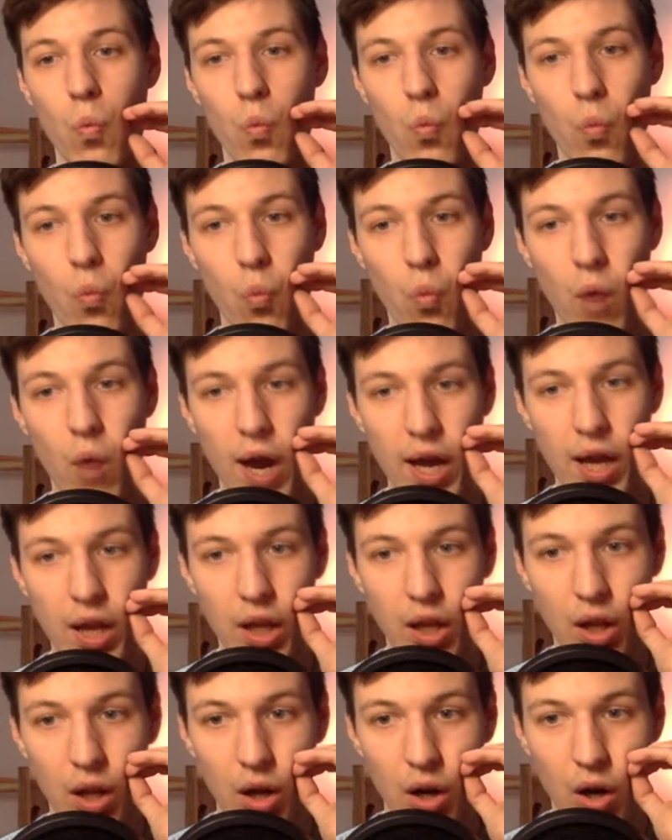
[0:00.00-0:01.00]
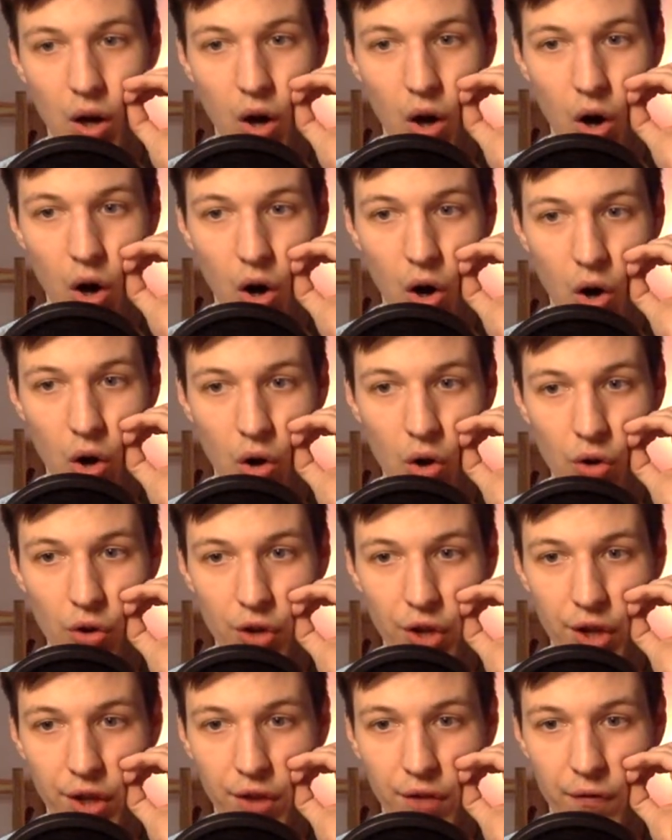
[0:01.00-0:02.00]
while
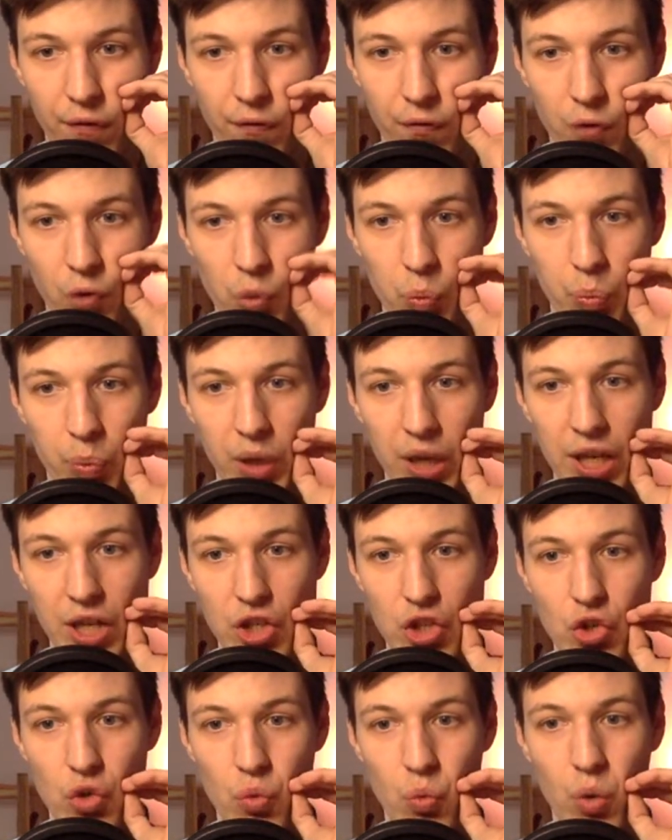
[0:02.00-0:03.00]
holding the full planche,